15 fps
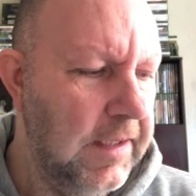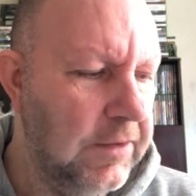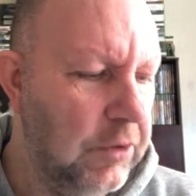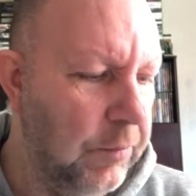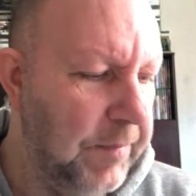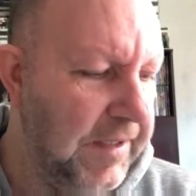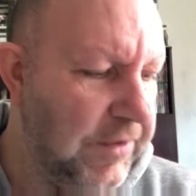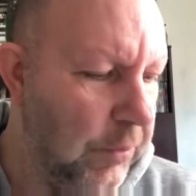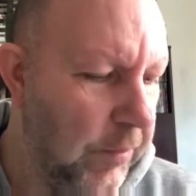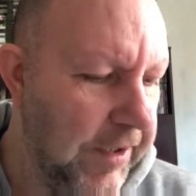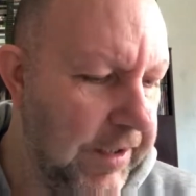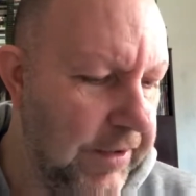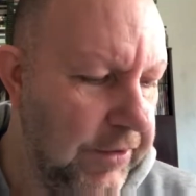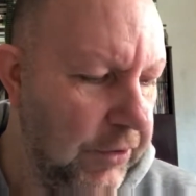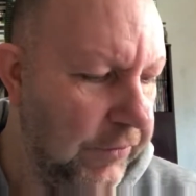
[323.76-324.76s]
could be
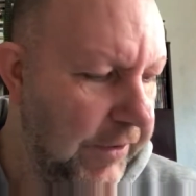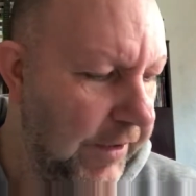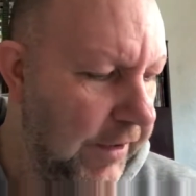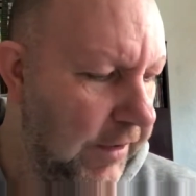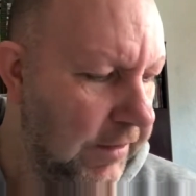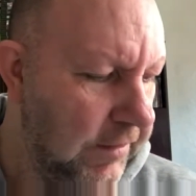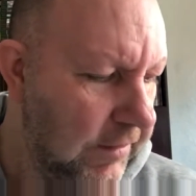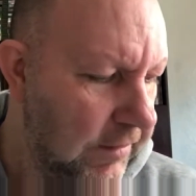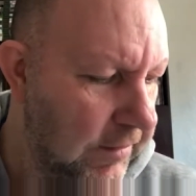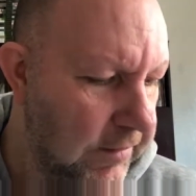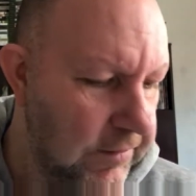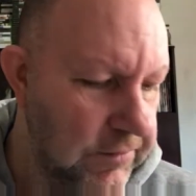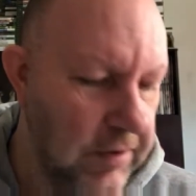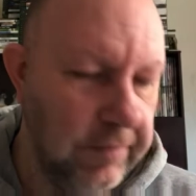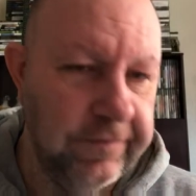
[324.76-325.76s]
doing another
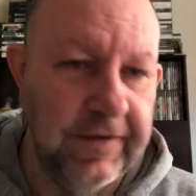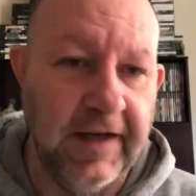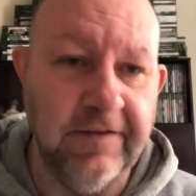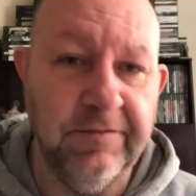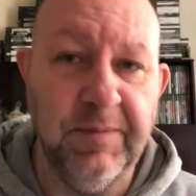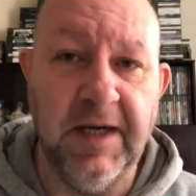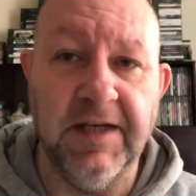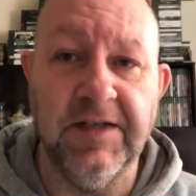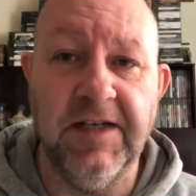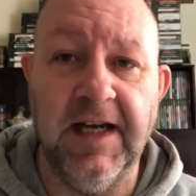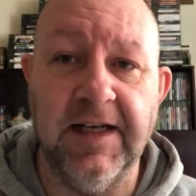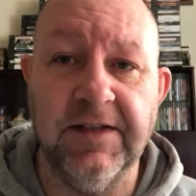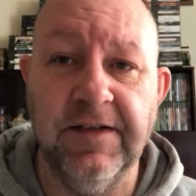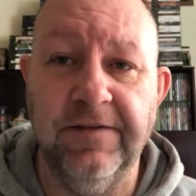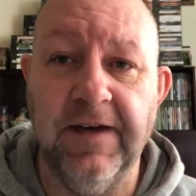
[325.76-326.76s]
top 5 pricey
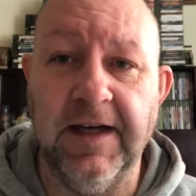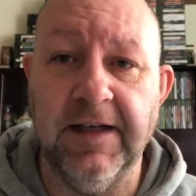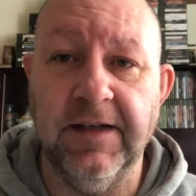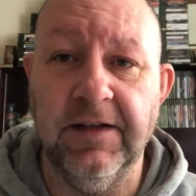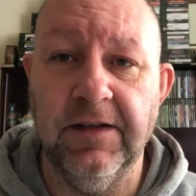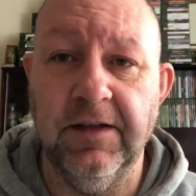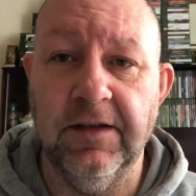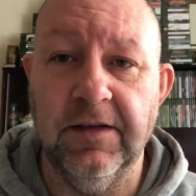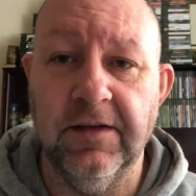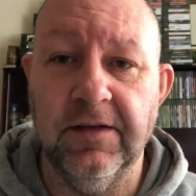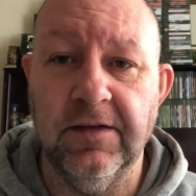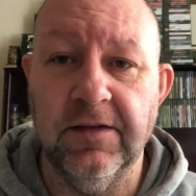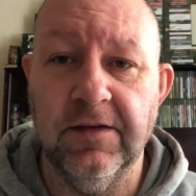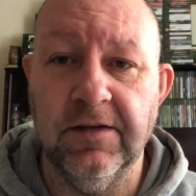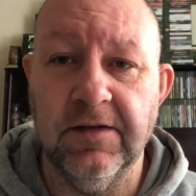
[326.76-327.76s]
hard to find
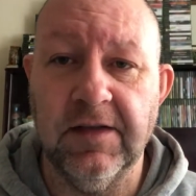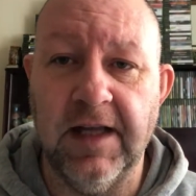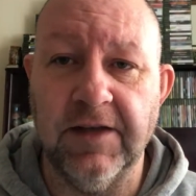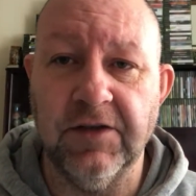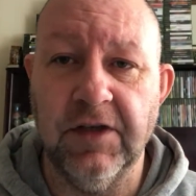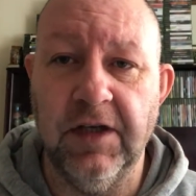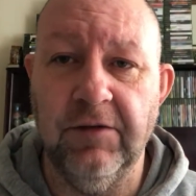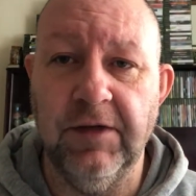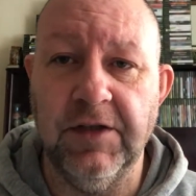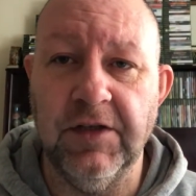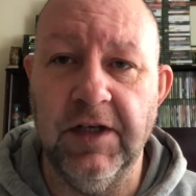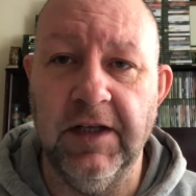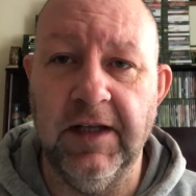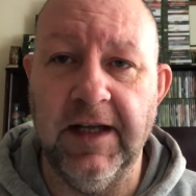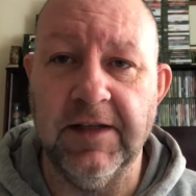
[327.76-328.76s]
/
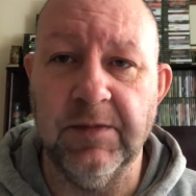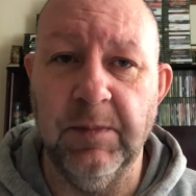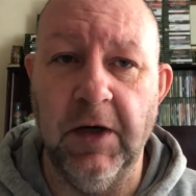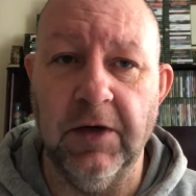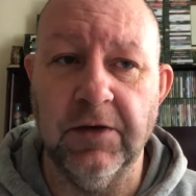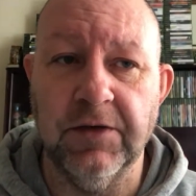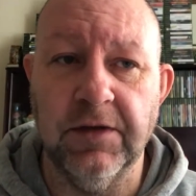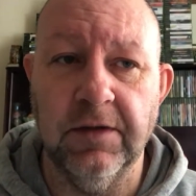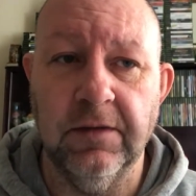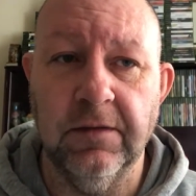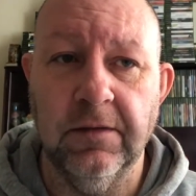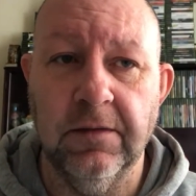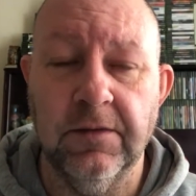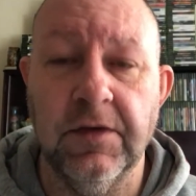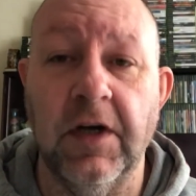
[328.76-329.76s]
original Xbox.
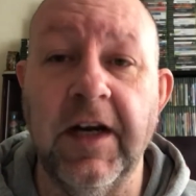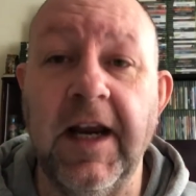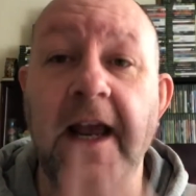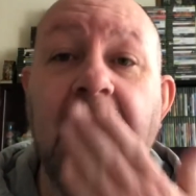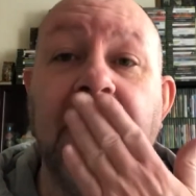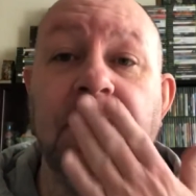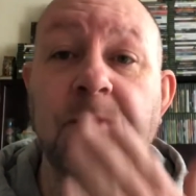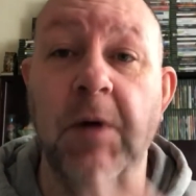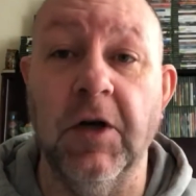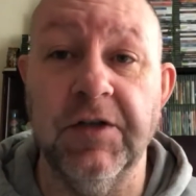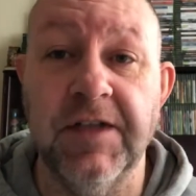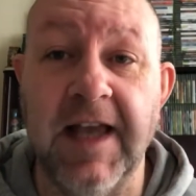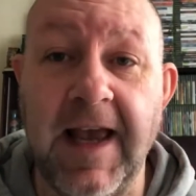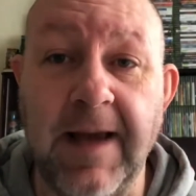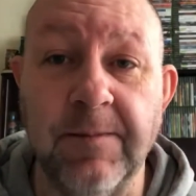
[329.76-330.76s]
Sorry,
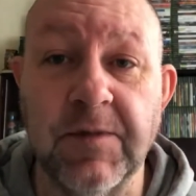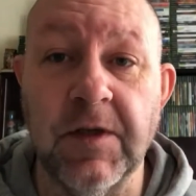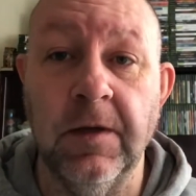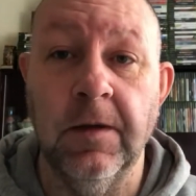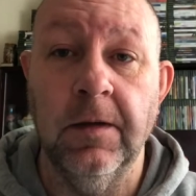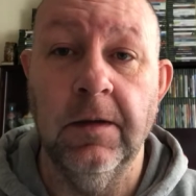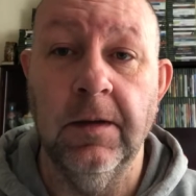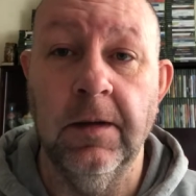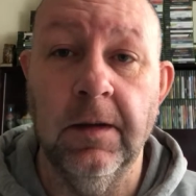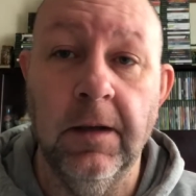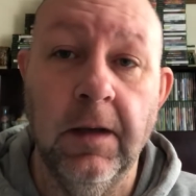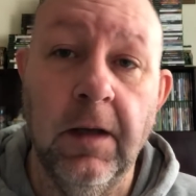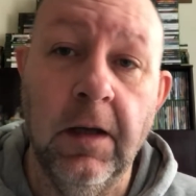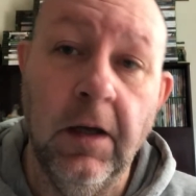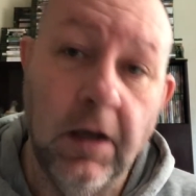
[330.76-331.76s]
Xbox games.
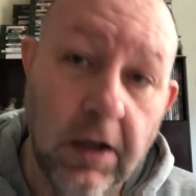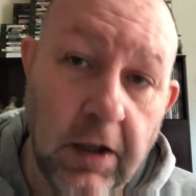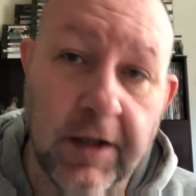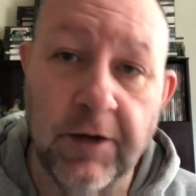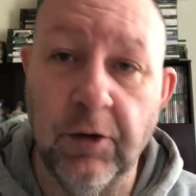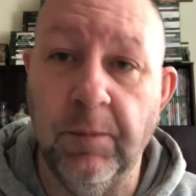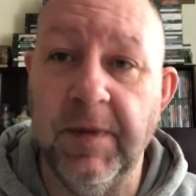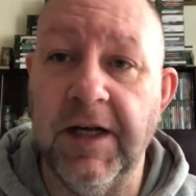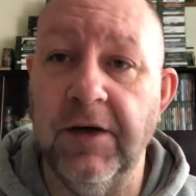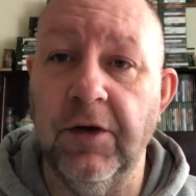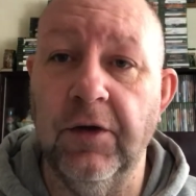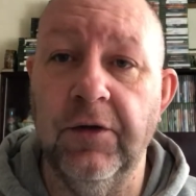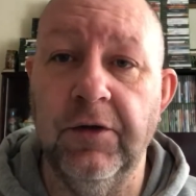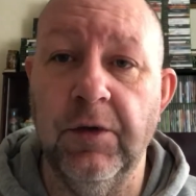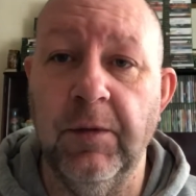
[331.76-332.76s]
Or I could be
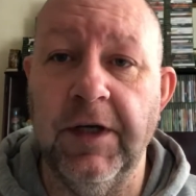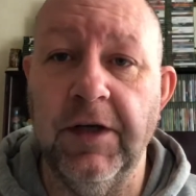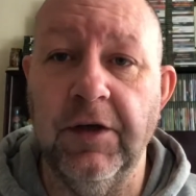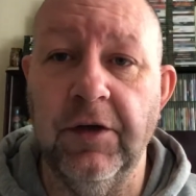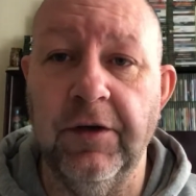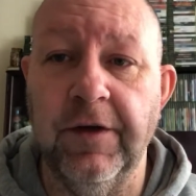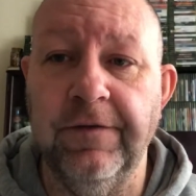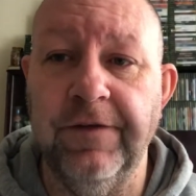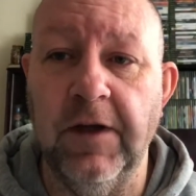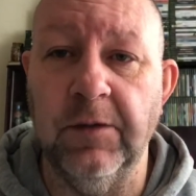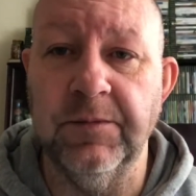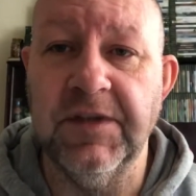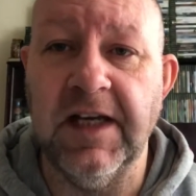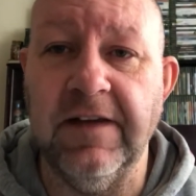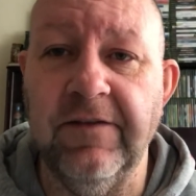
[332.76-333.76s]
doing another
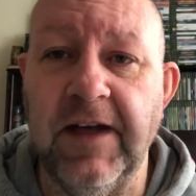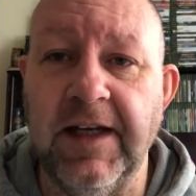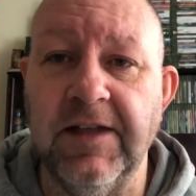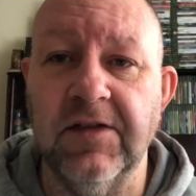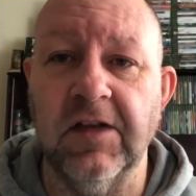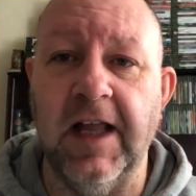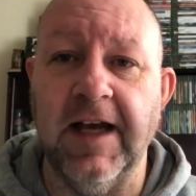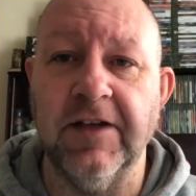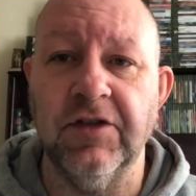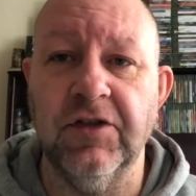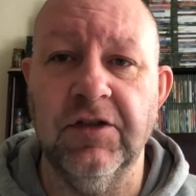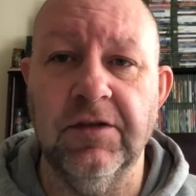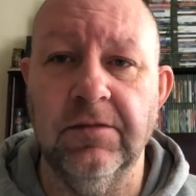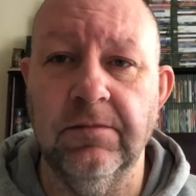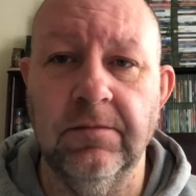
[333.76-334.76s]
film, TV
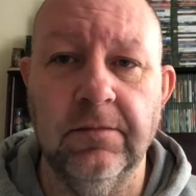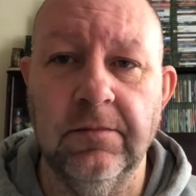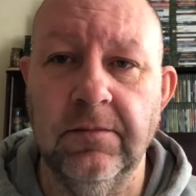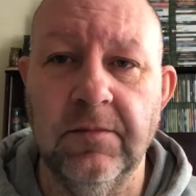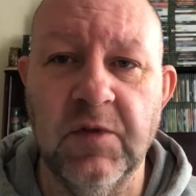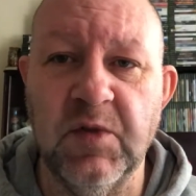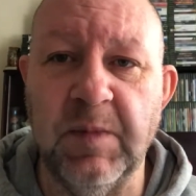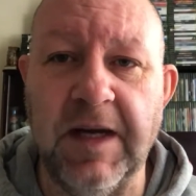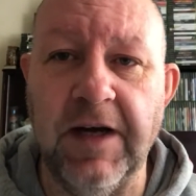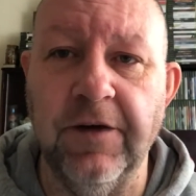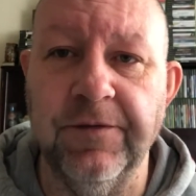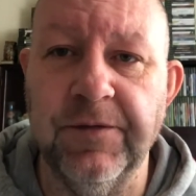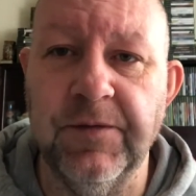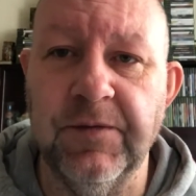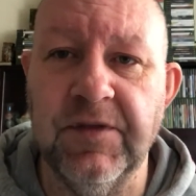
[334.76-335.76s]
/
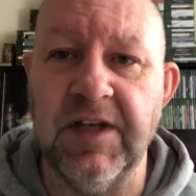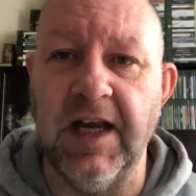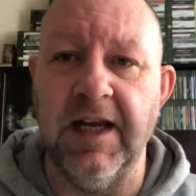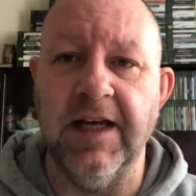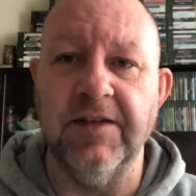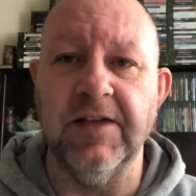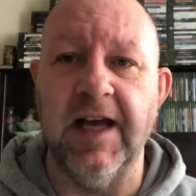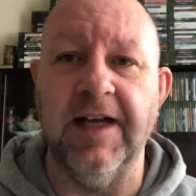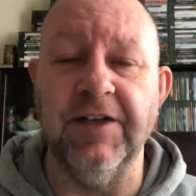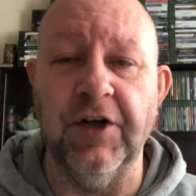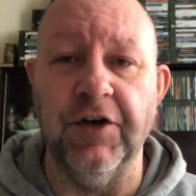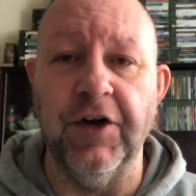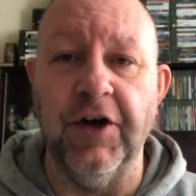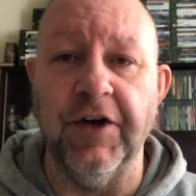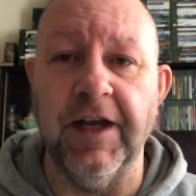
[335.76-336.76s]
spin-off series. I
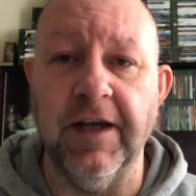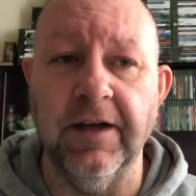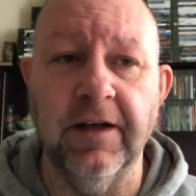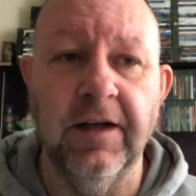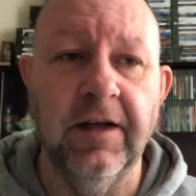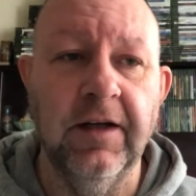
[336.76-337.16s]
don't know yet.